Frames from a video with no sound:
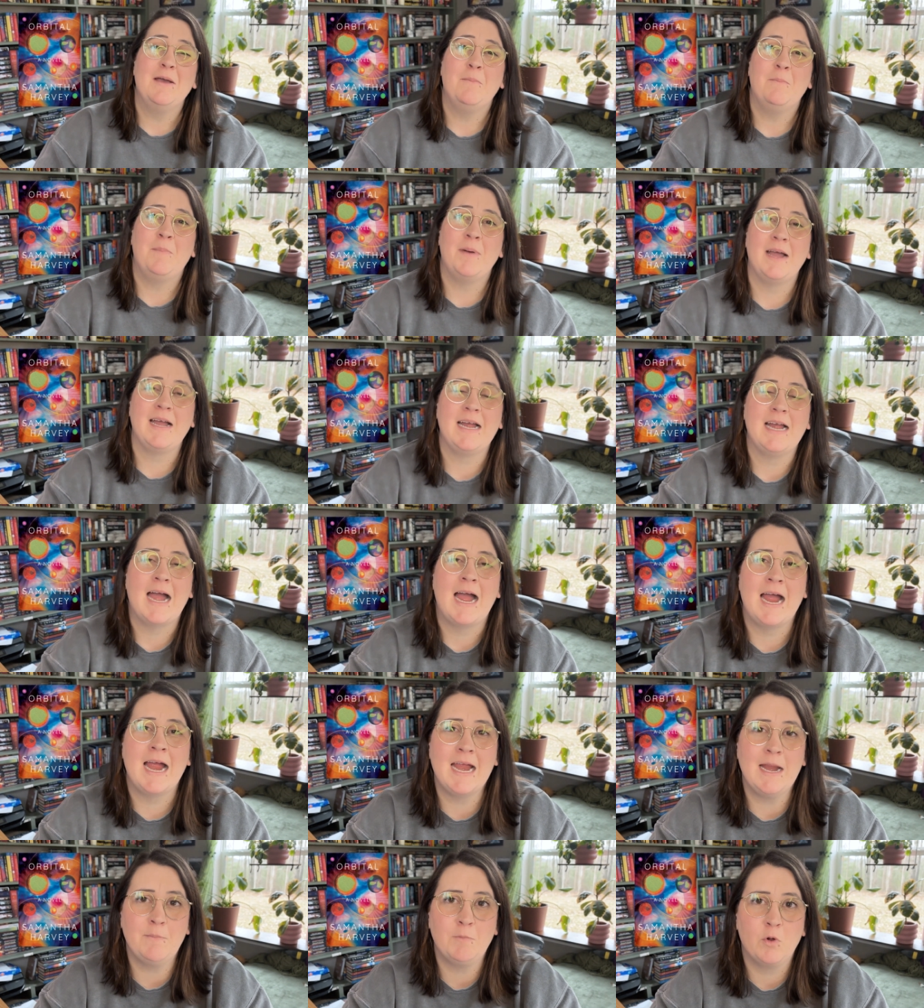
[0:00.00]
But
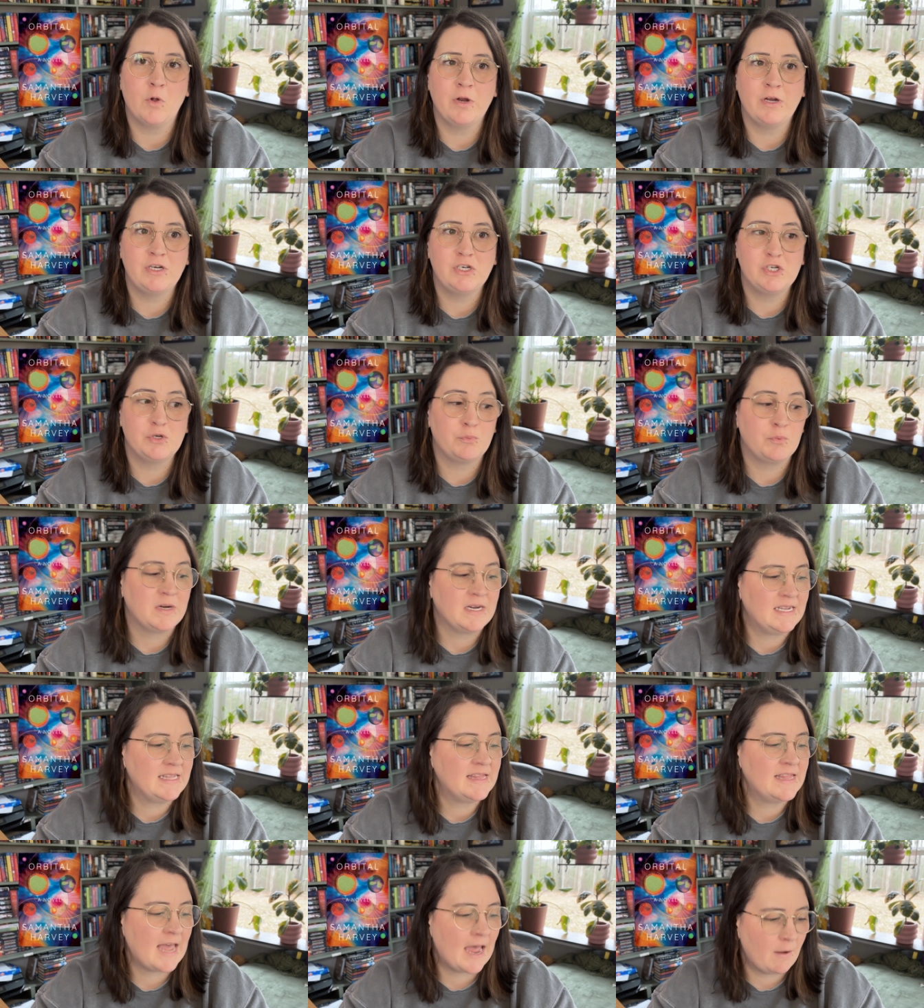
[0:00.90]
I am going to
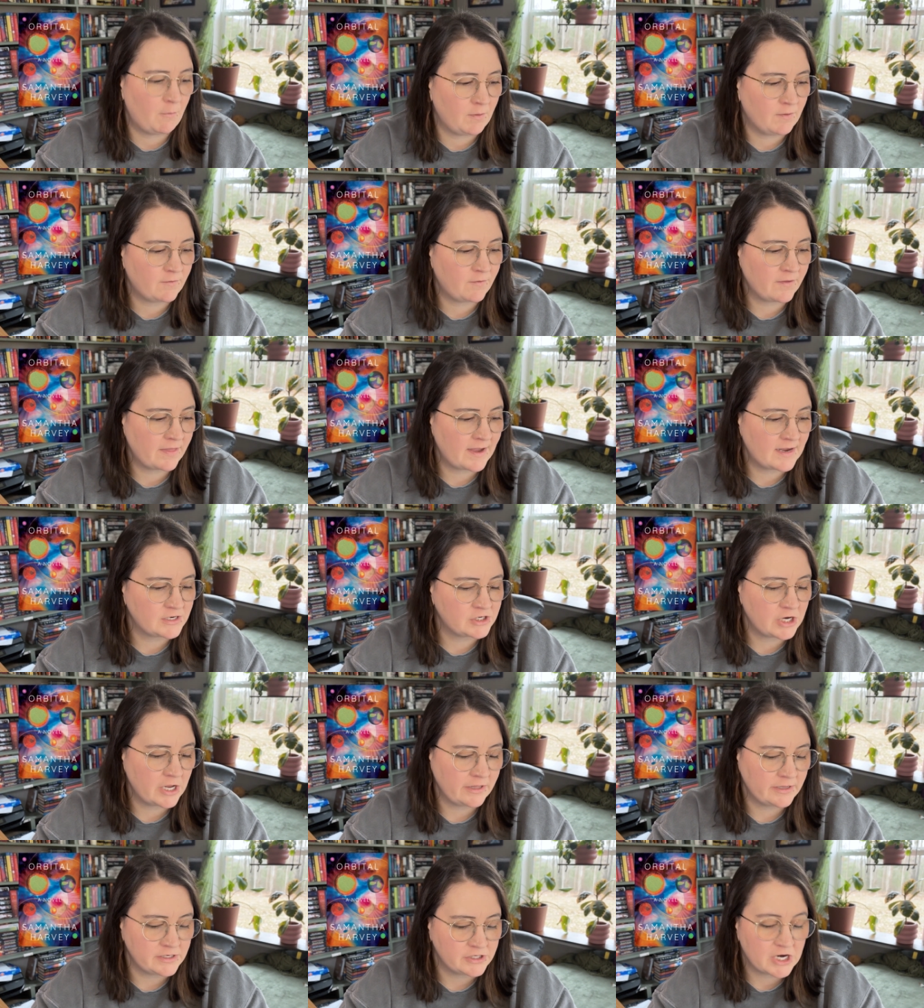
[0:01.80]
read that one for that
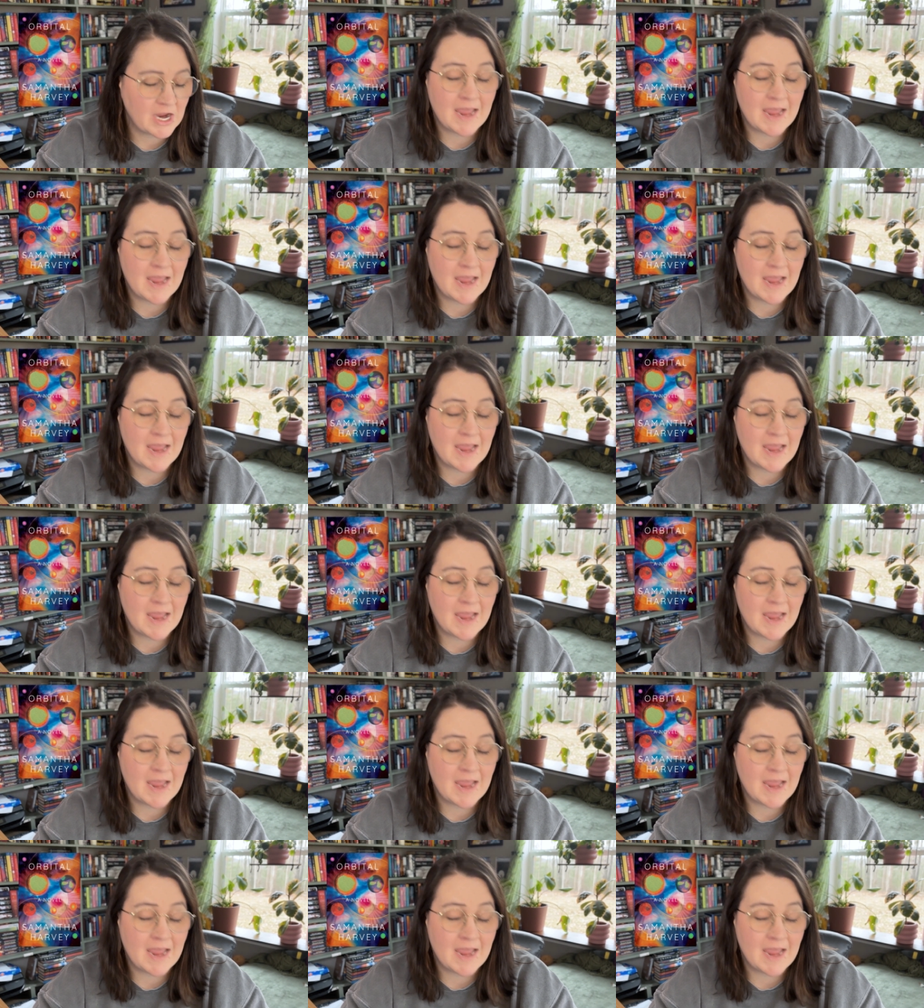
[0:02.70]
challenge.